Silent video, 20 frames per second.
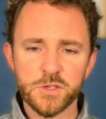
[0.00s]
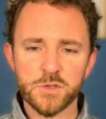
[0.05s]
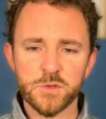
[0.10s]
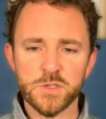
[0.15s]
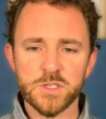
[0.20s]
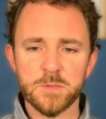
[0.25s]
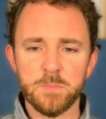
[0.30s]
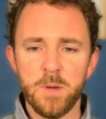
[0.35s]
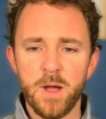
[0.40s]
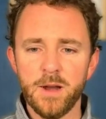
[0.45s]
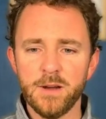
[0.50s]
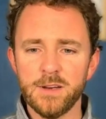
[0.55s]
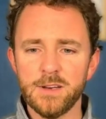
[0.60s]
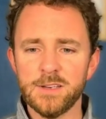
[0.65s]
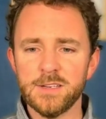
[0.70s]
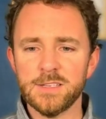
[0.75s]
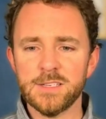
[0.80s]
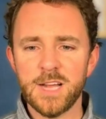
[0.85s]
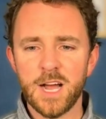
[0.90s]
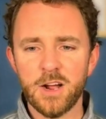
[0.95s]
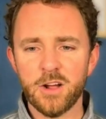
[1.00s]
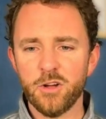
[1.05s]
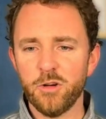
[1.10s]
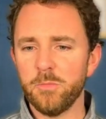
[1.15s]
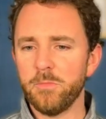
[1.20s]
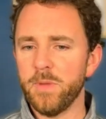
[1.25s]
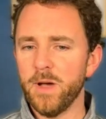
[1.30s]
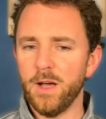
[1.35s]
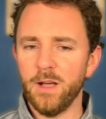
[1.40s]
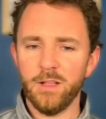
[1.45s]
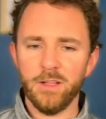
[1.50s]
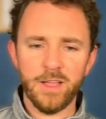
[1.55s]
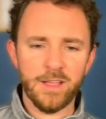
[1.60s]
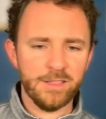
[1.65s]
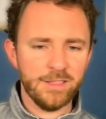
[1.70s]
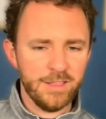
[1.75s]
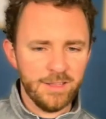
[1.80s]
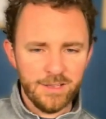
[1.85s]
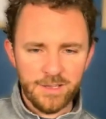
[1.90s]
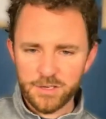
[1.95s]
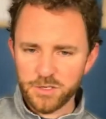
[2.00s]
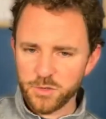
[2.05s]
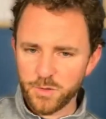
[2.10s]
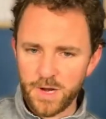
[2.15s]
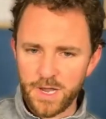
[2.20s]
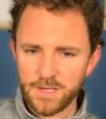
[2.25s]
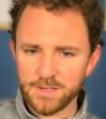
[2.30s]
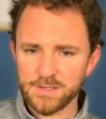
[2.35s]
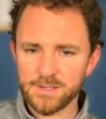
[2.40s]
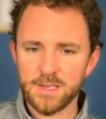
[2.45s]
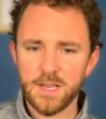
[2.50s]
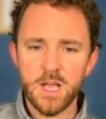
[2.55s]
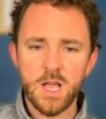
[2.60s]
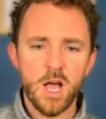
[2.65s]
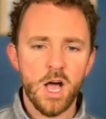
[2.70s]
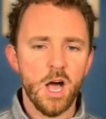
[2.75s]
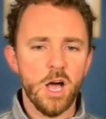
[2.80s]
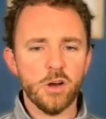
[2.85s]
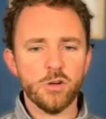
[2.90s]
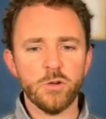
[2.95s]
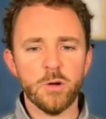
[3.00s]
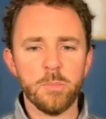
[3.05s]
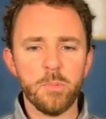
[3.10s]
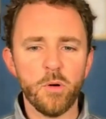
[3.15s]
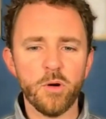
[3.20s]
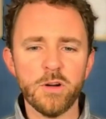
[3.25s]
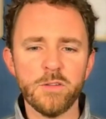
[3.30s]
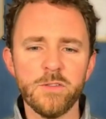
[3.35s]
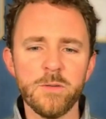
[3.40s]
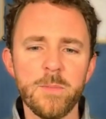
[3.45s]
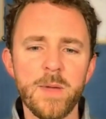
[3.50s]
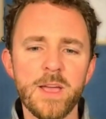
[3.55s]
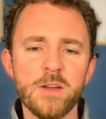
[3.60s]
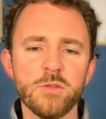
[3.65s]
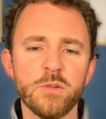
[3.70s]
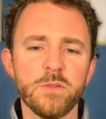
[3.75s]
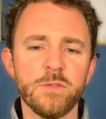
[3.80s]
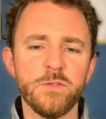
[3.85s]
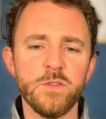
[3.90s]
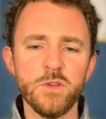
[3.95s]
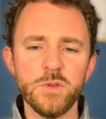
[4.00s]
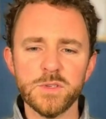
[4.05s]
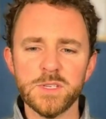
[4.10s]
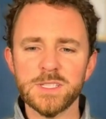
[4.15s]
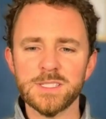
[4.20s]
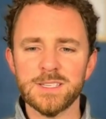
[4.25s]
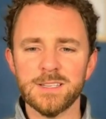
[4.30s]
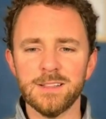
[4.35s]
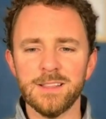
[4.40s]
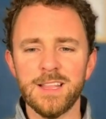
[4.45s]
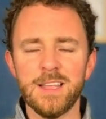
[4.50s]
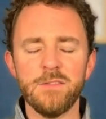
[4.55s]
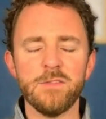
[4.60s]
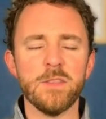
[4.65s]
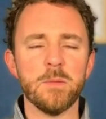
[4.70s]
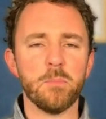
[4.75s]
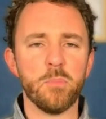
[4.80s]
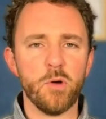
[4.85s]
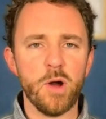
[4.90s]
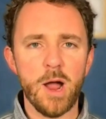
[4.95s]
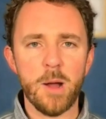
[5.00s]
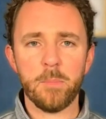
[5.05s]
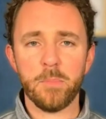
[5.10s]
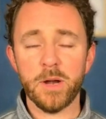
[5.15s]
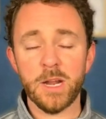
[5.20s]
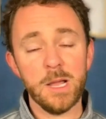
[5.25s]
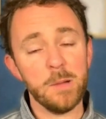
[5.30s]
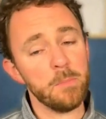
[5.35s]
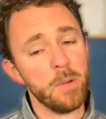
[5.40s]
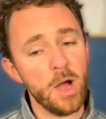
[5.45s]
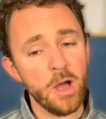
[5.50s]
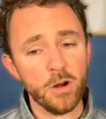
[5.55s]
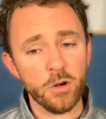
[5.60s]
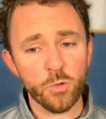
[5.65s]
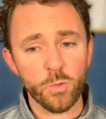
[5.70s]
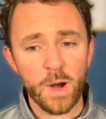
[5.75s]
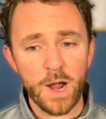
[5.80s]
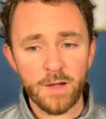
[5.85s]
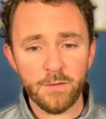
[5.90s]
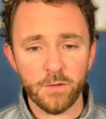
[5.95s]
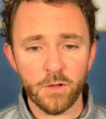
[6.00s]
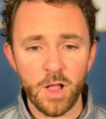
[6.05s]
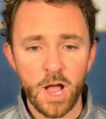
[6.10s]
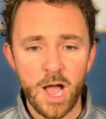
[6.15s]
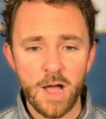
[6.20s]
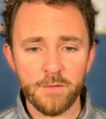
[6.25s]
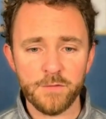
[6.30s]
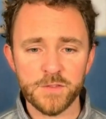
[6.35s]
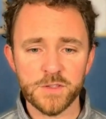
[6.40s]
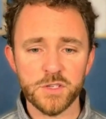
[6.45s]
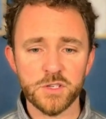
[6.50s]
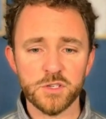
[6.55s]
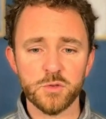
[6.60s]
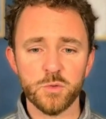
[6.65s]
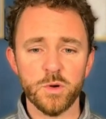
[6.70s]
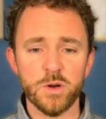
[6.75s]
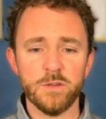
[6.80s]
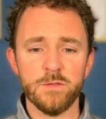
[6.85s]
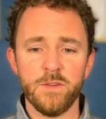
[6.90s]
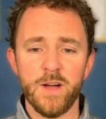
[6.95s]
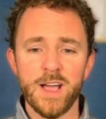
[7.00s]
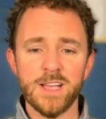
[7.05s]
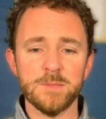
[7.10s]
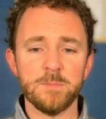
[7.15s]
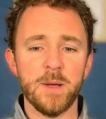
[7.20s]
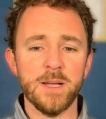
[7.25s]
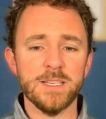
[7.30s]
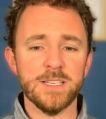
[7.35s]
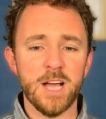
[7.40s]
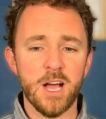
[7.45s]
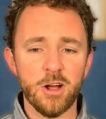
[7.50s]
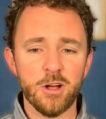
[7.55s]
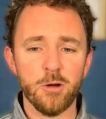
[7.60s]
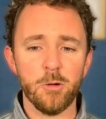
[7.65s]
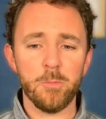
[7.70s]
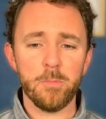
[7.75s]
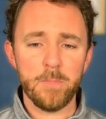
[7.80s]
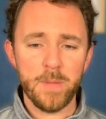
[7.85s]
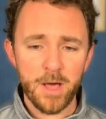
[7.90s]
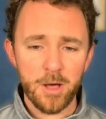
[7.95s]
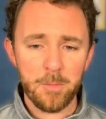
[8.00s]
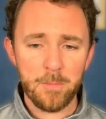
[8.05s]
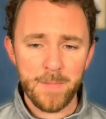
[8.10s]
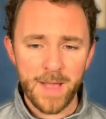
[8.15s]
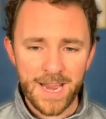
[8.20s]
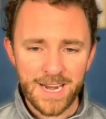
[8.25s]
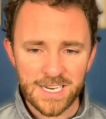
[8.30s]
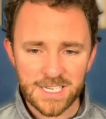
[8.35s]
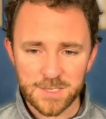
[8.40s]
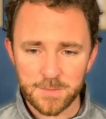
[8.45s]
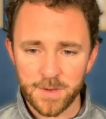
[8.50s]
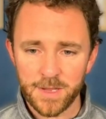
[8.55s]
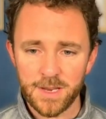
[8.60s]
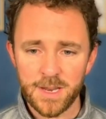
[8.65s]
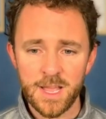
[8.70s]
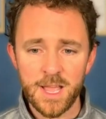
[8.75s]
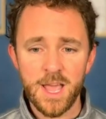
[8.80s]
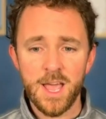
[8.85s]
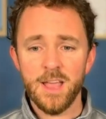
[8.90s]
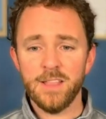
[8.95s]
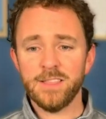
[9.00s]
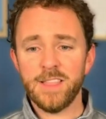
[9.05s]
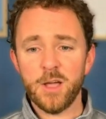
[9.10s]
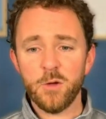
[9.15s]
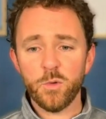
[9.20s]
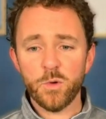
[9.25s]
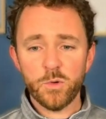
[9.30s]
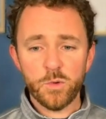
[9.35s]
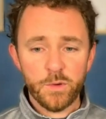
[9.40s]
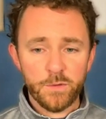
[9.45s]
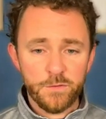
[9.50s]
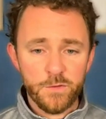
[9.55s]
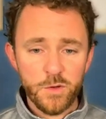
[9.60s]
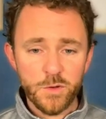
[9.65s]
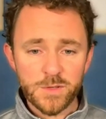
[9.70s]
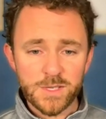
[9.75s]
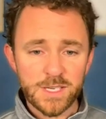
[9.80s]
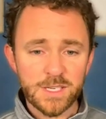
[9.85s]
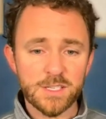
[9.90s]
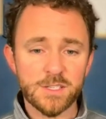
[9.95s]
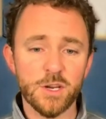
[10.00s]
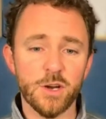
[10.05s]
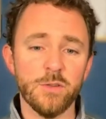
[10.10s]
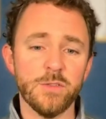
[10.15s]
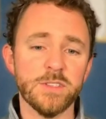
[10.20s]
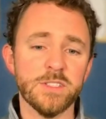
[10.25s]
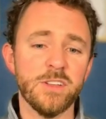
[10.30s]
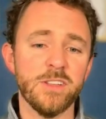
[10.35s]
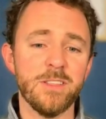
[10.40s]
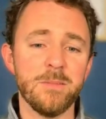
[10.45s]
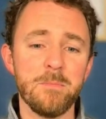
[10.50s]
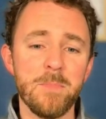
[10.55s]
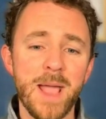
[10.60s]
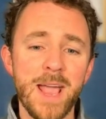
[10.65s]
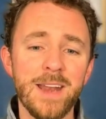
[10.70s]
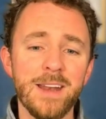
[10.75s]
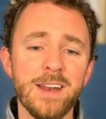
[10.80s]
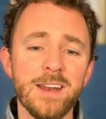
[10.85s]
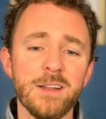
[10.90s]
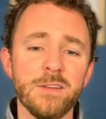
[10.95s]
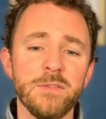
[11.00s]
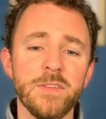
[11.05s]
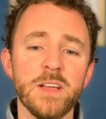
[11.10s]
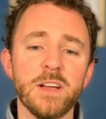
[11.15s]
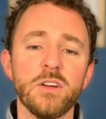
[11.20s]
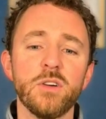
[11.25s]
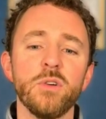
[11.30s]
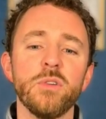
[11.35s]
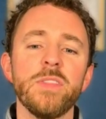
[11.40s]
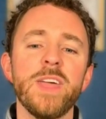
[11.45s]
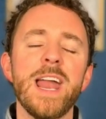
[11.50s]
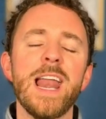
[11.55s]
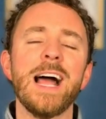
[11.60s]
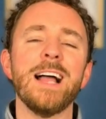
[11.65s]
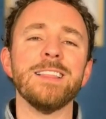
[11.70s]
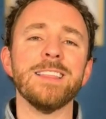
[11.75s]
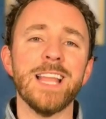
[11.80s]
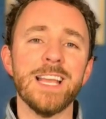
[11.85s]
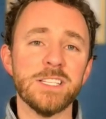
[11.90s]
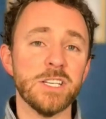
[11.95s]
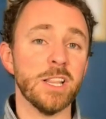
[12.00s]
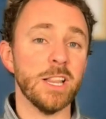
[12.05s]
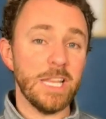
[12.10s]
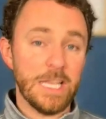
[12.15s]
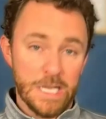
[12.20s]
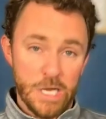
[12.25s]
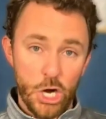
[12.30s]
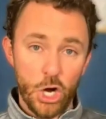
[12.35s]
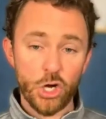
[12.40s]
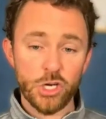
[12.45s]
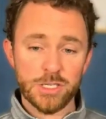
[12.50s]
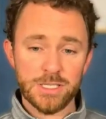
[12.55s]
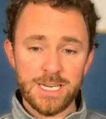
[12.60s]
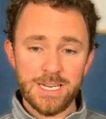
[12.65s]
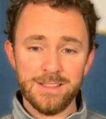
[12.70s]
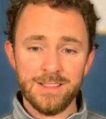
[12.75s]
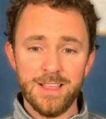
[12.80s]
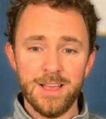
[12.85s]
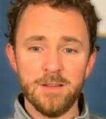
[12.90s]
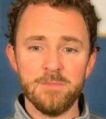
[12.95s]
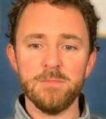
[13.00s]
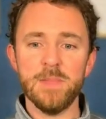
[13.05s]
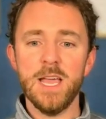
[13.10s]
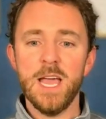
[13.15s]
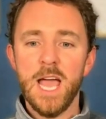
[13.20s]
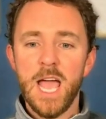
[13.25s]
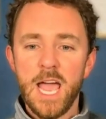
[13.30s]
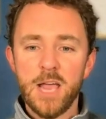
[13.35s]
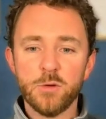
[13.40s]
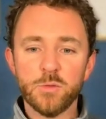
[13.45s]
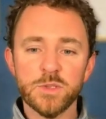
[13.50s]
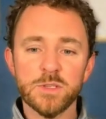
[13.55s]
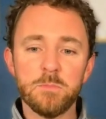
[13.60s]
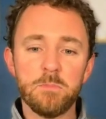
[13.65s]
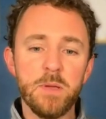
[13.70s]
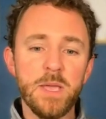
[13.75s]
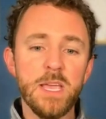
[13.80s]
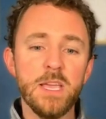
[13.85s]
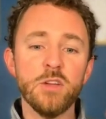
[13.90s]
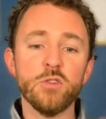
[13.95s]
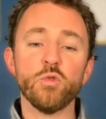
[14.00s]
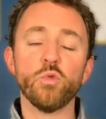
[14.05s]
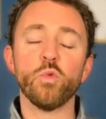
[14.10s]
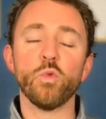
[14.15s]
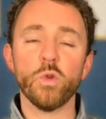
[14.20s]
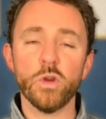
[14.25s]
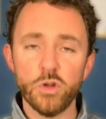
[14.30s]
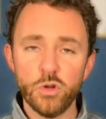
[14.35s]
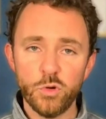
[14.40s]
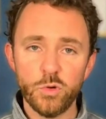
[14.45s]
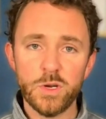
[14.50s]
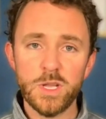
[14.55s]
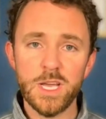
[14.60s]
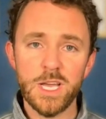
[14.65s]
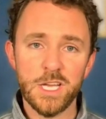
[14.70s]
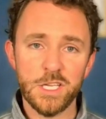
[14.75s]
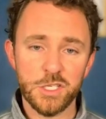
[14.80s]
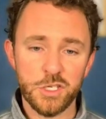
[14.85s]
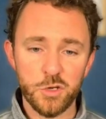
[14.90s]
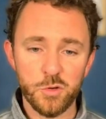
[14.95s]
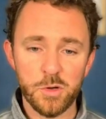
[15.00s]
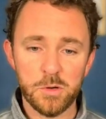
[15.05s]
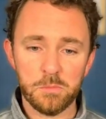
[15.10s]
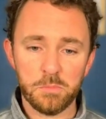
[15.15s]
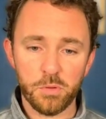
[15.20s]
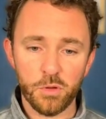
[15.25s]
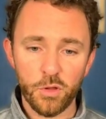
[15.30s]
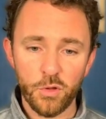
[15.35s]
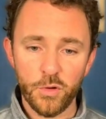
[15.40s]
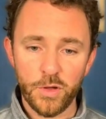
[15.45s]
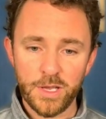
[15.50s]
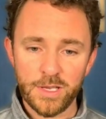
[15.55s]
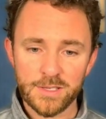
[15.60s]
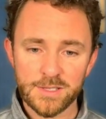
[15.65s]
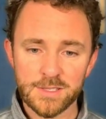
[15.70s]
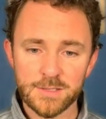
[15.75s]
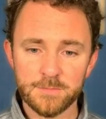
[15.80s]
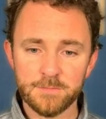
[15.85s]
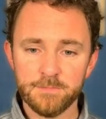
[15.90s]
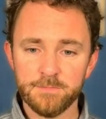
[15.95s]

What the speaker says: responded to Taco Bell at the address on a report of a man refusing to leave the property. Upon arrival, officers were advised by Taco Bell management they were refusing service to the man in a vehicle that allegedly cursed at them and was being rude to employees.